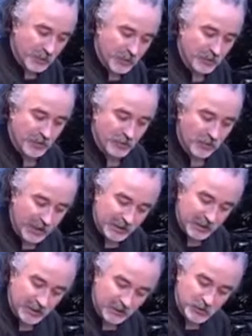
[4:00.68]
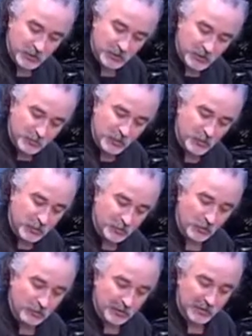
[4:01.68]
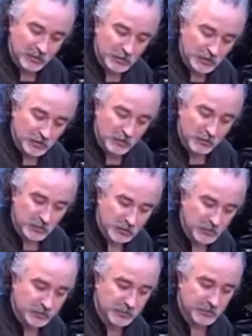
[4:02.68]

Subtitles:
becoming grainy, gives you a smoother, more delicious sauce.